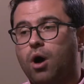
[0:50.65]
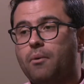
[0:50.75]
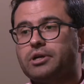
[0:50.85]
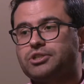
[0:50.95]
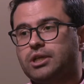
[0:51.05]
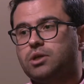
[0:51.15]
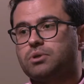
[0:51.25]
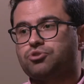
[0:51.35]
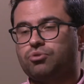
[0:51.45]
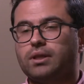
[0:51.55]
our study
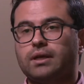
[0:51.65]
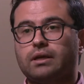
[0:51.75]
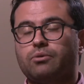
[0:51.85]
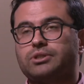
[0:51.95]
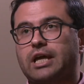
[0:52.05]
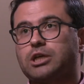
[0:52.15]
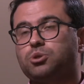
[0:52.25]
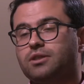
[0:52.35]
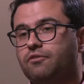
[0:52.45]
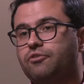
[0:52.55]
was actually
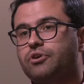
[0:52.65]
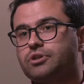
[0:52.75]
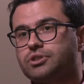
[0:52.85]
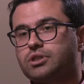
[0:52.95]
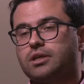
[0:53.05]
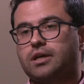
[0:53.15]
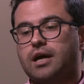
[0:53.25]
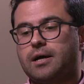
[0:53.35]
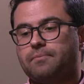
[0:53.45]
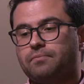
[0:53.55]
the first
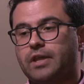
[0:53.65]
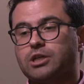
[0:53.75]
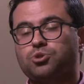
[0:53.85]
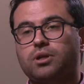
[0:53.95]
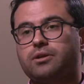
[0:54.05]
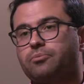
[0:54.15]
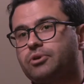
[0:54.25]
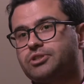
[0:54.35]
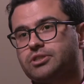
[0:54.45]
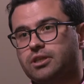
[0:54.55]
nationally
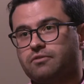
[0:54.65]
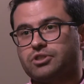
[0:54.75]
representative